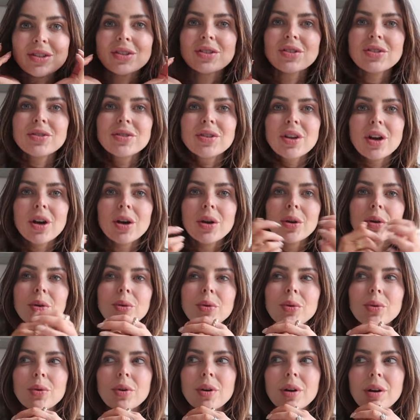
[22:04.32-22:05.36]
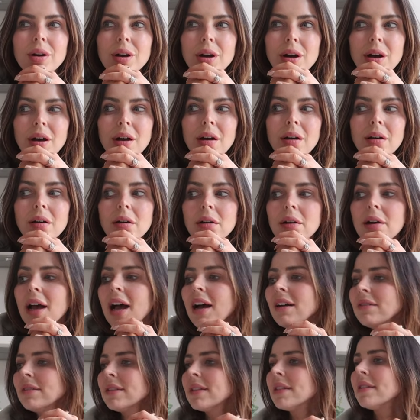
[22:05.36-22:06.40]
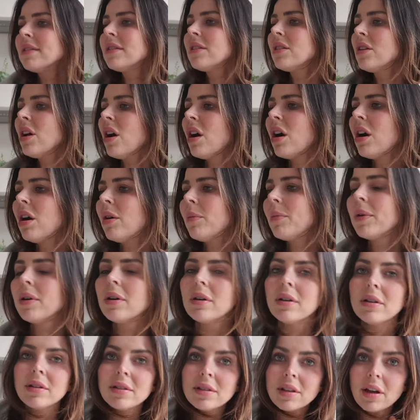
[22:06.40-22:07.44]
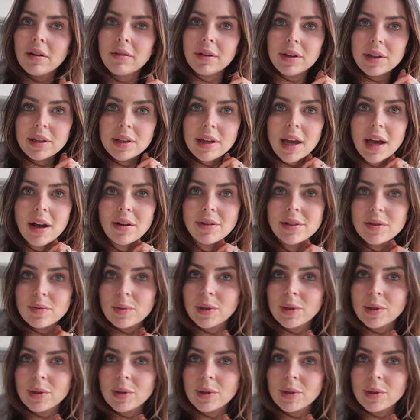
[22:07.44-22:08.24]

so, Alton, stop. Sorry, Alton's